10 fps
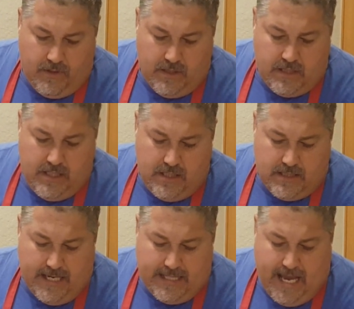See, just
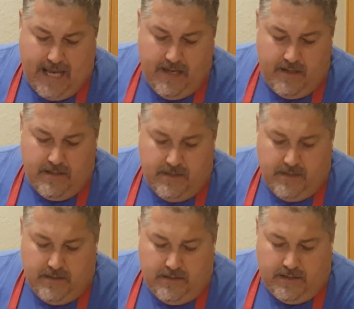like that.
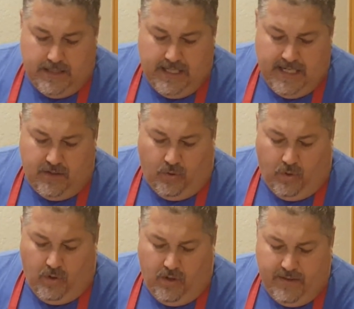And
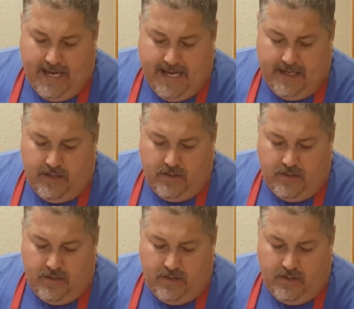all that